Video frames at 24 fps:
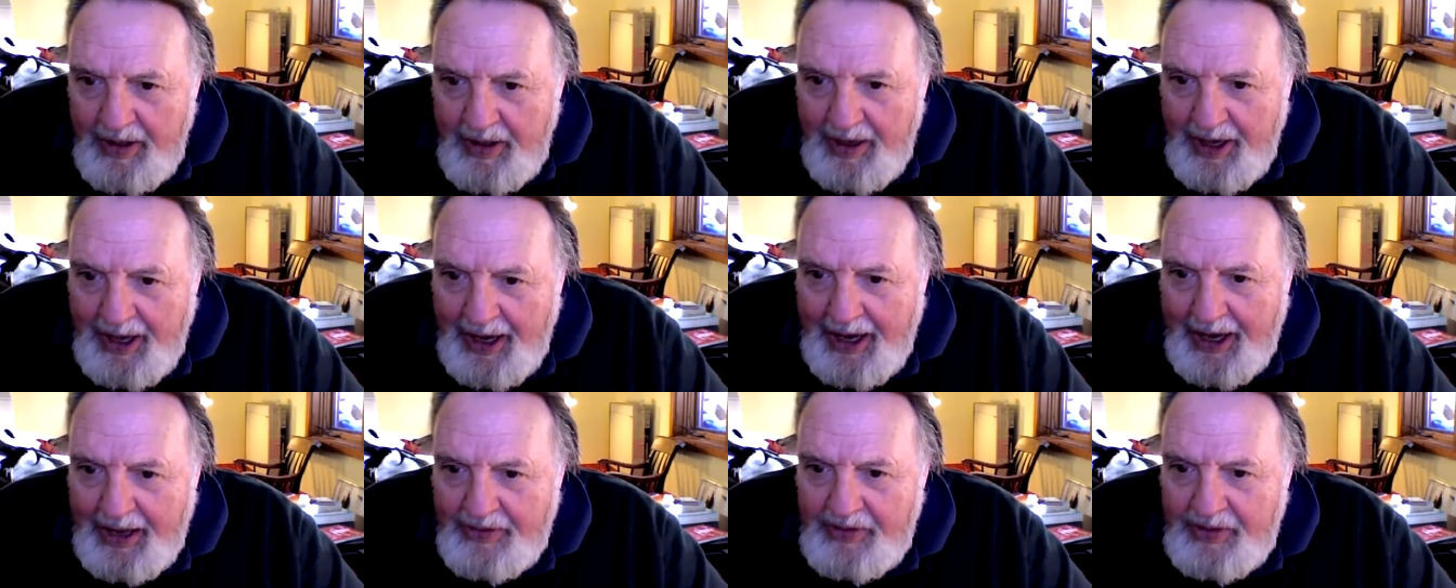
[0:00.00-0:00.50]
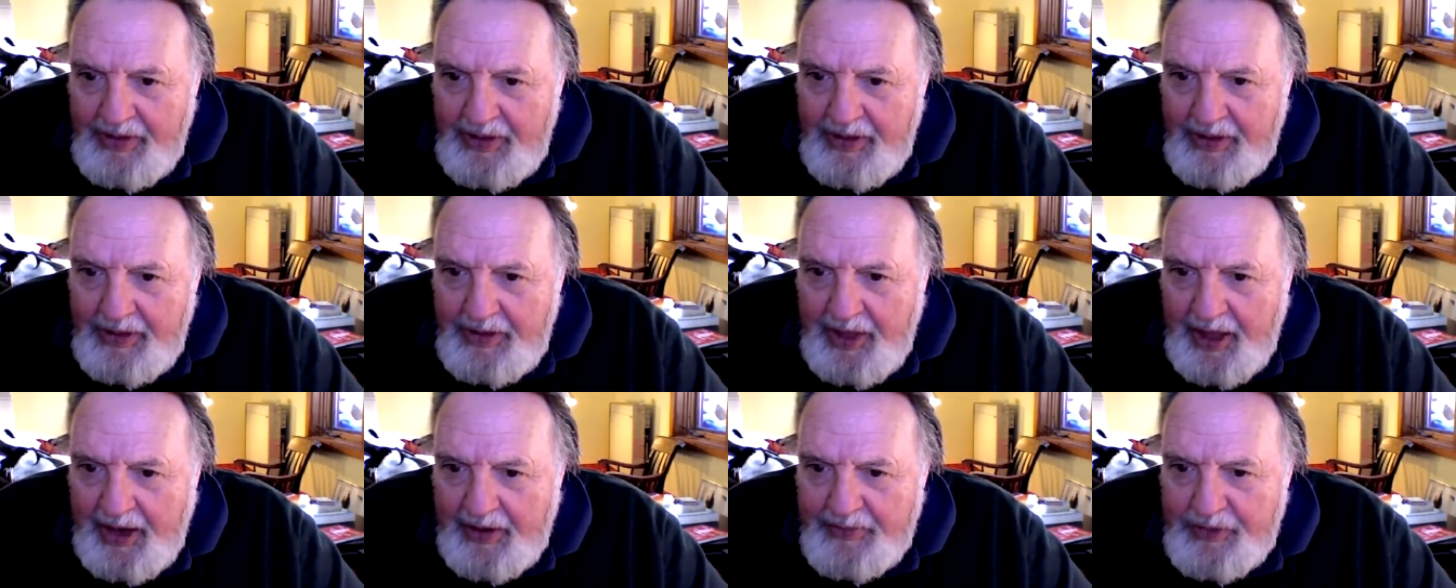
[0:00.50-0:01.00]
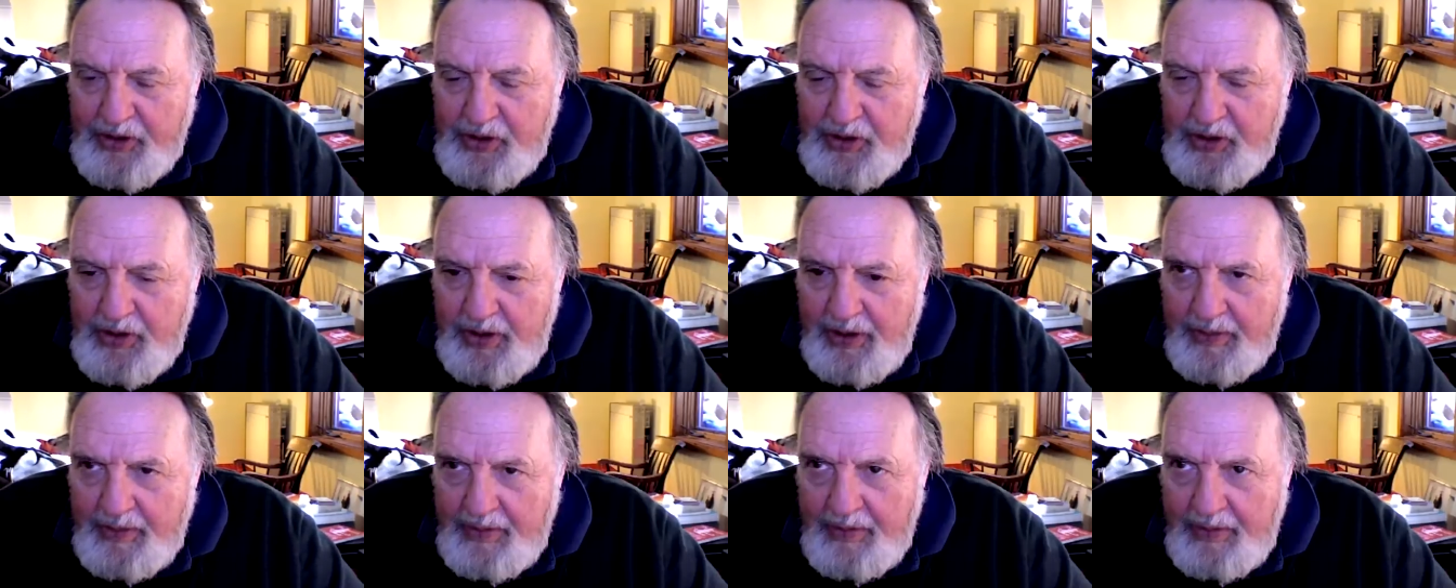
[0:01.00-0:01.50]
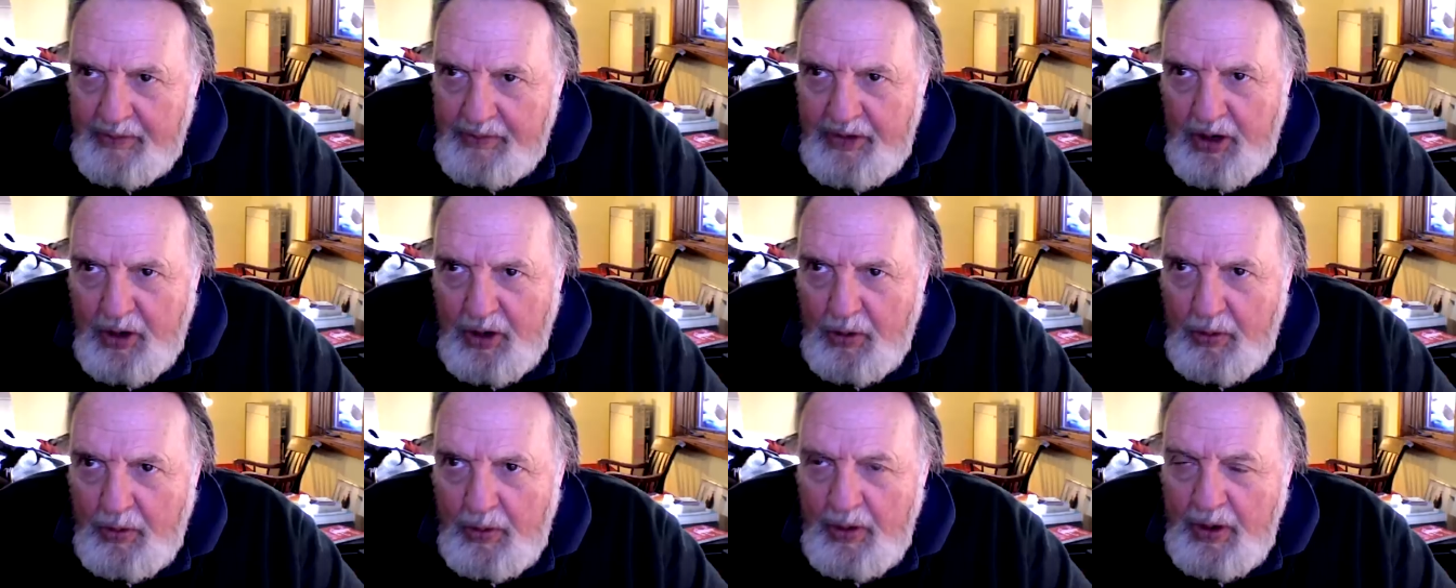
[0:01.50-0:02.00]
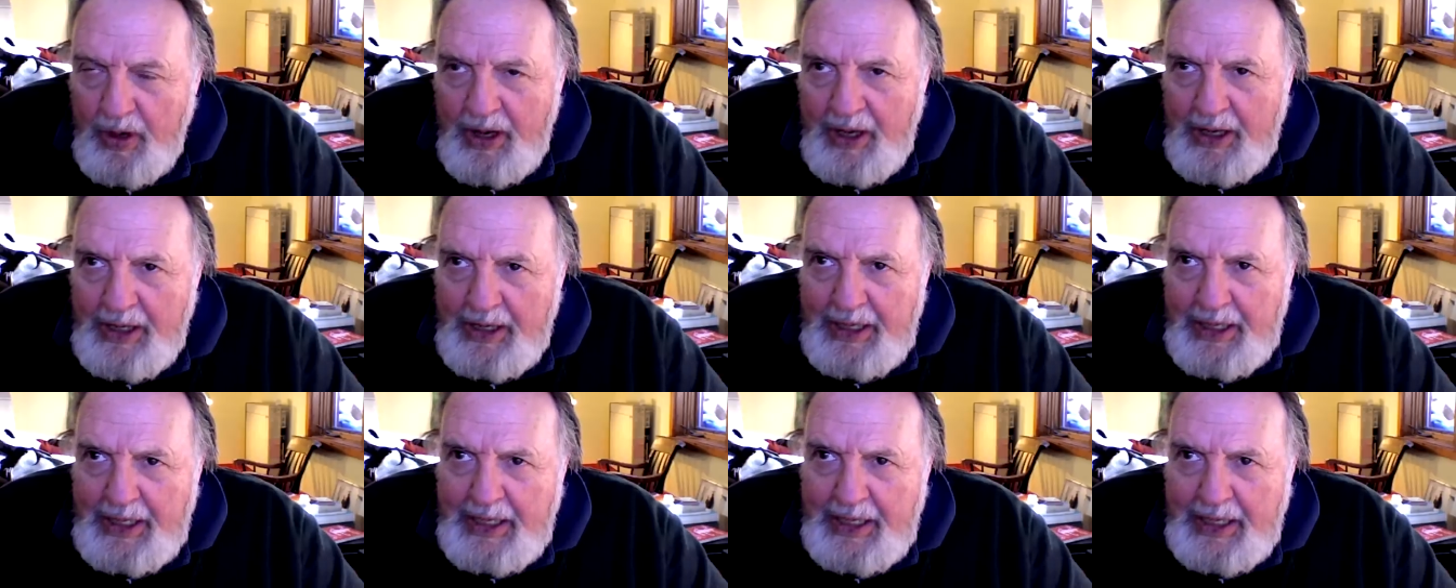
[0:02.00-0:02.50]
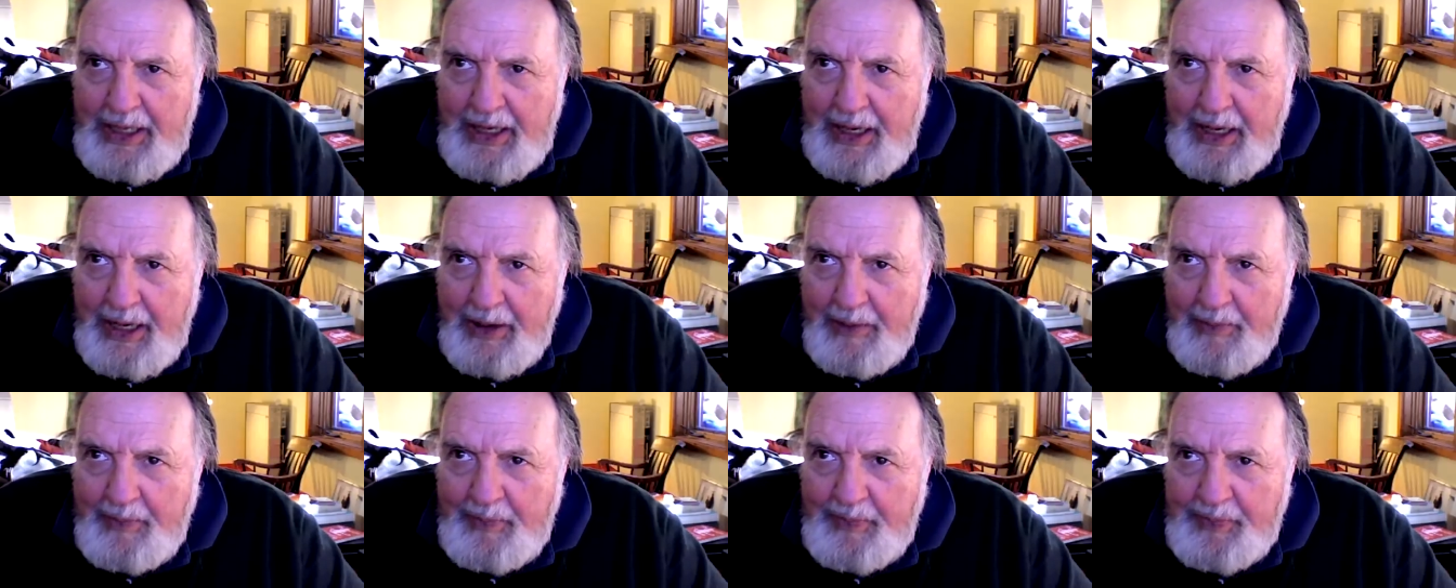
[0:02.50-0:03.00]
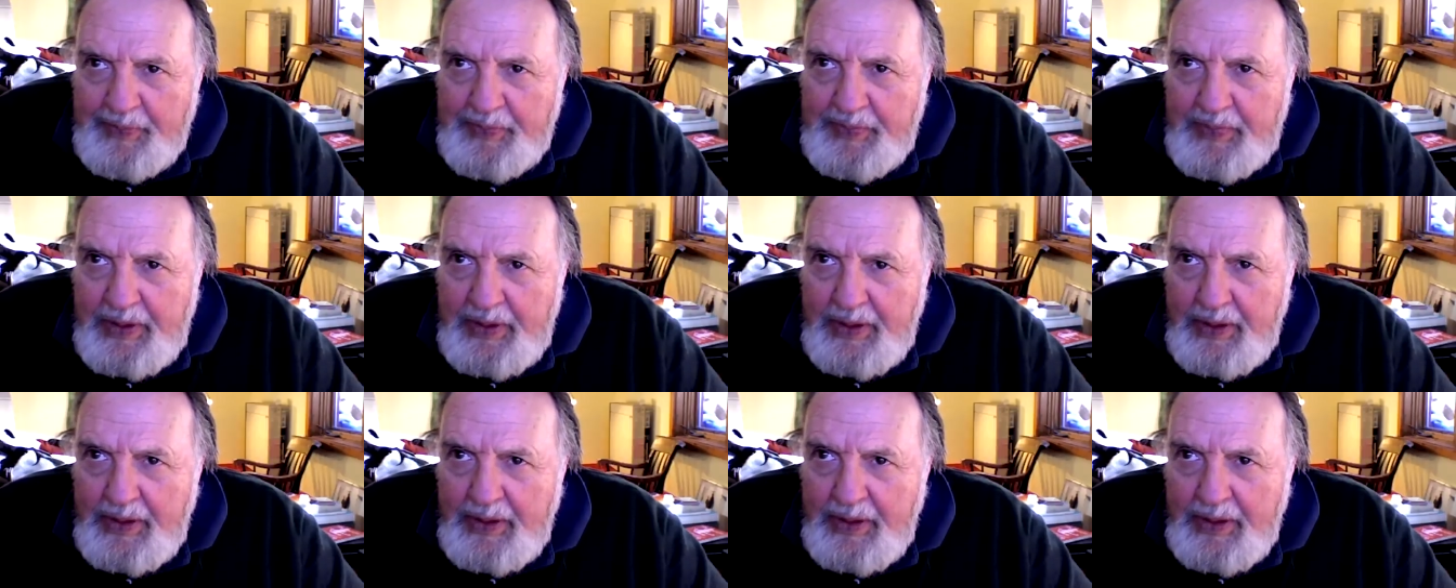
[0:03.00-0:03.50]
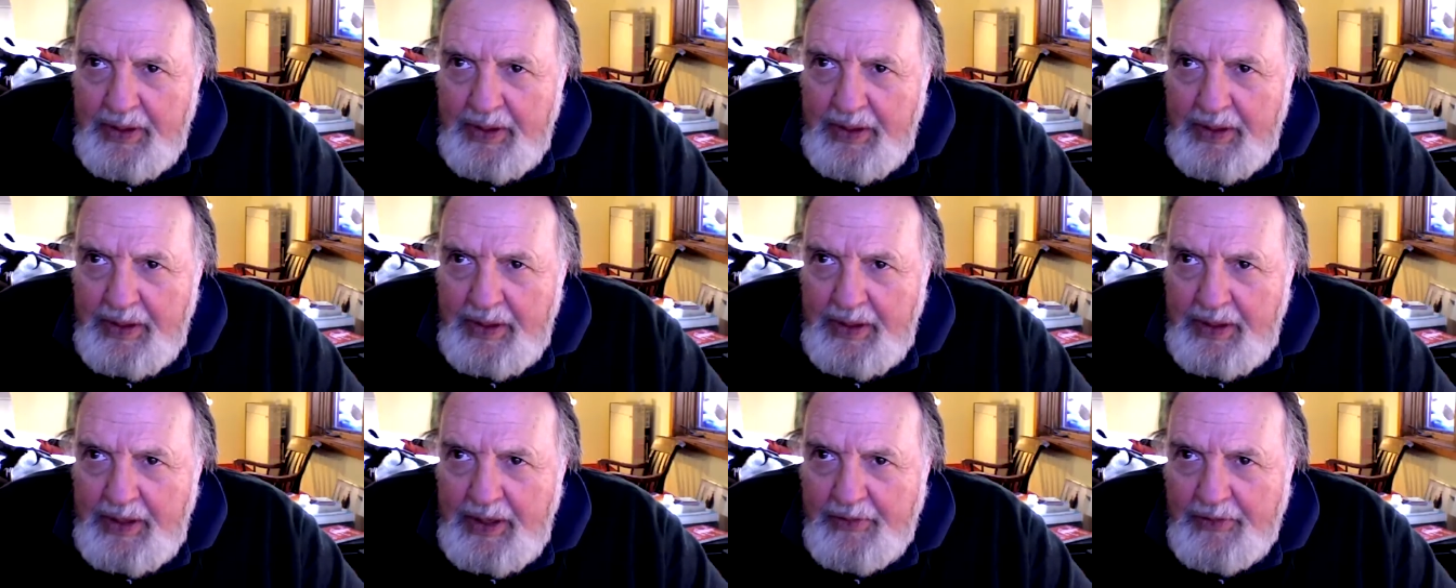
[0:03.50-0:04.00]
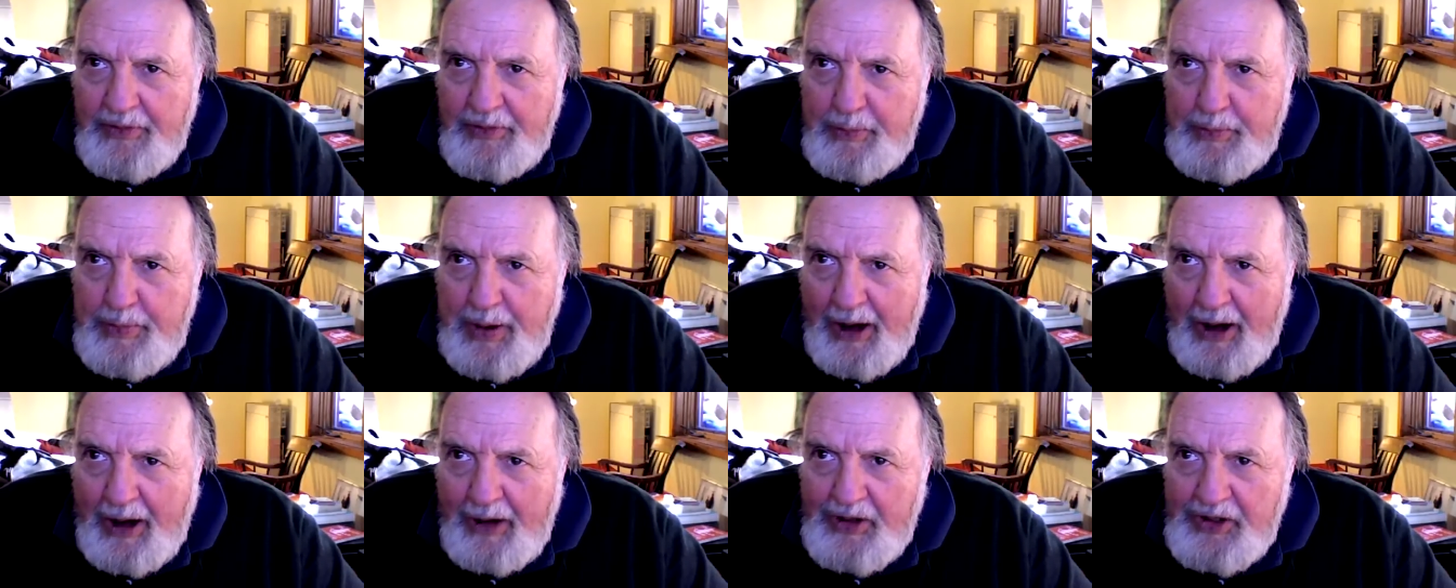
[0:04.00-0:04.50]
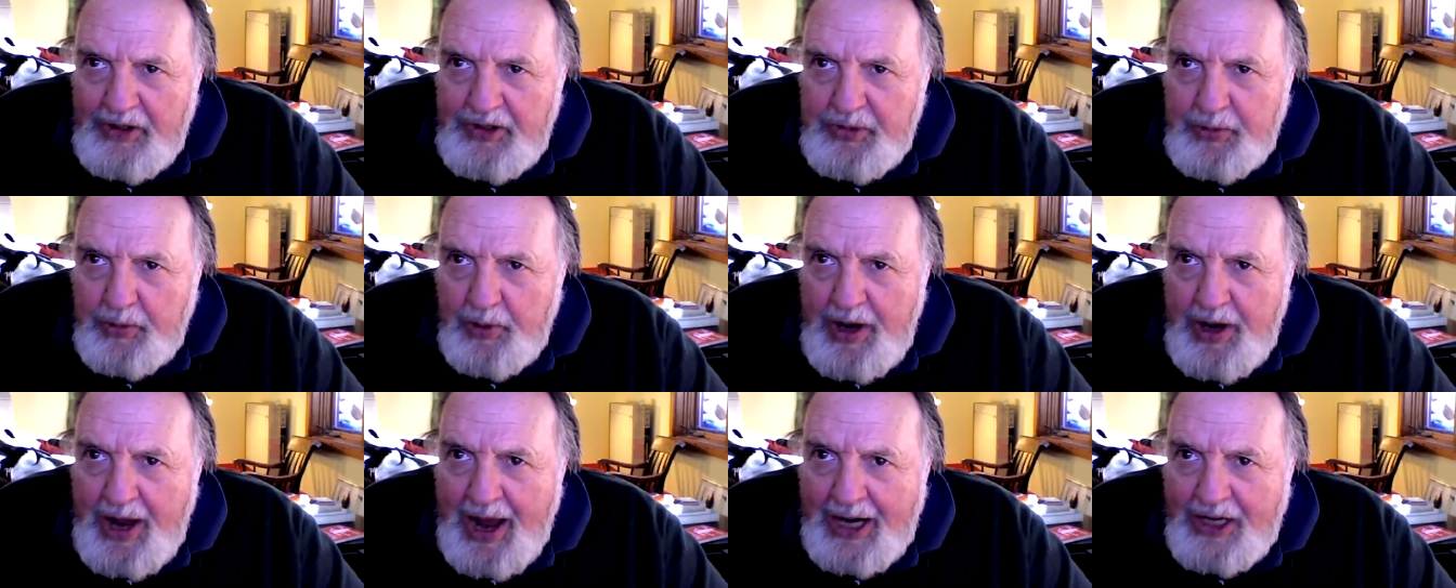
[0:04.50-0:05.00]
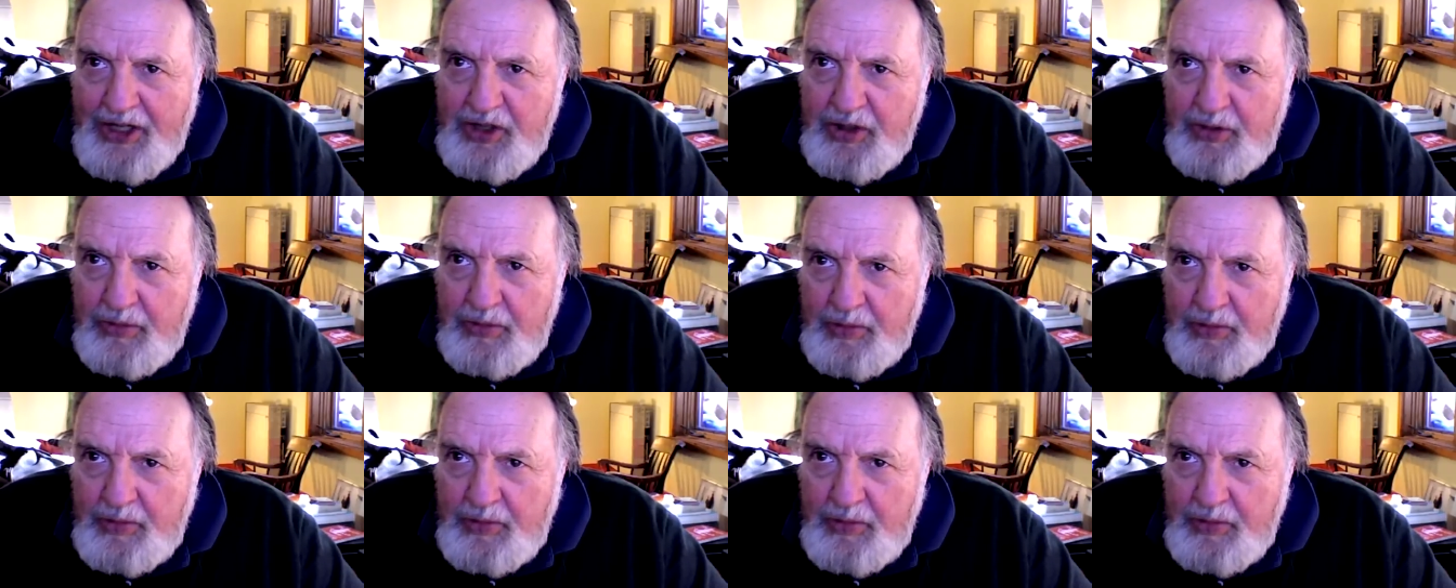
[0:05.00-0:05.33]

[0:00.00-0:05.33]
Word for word: And that if it, uh, you know, um, if a parent's reaction